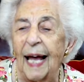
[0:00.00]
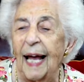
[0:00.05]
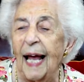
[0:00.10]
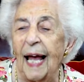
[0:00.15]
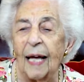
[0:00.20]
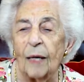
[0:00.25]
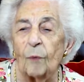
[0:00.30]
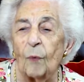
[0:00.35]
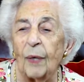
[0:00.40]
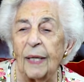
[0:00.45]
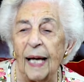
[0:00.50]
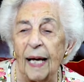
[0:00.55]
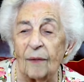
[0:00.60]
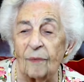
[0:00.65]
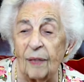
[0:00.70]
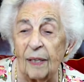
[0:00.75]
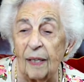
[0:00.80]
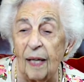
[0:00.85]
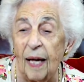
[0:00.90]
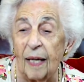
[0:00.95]
and we have
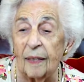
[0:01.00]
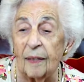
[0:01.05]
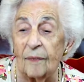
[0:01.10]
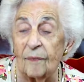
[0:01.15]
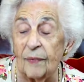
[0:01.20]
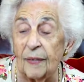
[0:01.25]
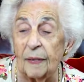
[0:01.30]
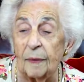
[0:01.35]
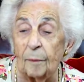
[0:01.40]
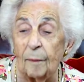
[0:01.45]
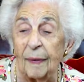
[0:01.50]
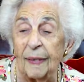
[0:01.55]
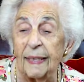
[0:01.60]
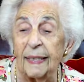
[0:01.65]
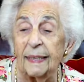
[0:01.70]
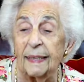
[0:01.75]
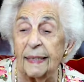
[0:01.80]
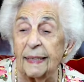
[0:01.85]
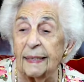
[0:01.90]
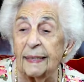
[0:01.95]
a lot of them
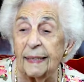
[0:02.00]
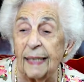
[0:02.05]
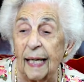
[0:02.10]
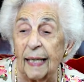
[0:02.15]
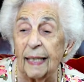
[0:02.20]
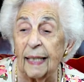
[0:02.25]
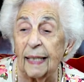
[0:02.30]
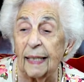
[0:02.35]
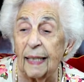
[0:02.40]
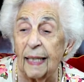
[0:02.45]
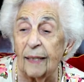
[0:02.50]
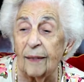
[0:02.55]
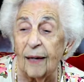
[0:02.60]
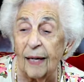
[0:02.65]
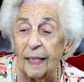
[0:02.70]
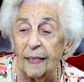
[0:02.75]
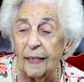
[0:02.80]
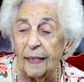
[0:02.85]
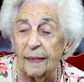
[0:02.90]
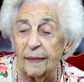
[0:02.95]
in Santa
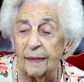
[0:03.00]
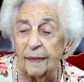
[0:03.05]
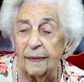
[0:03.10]
Clara.